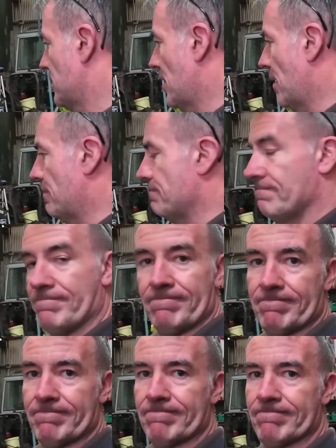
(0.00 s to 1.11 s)
Yeah,
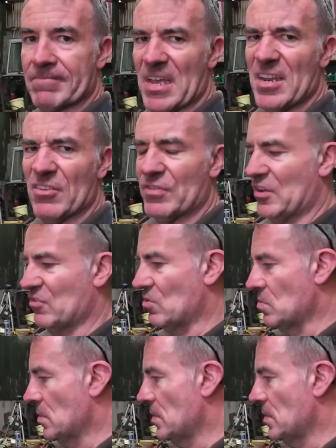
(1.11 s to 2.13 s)
it is very slow.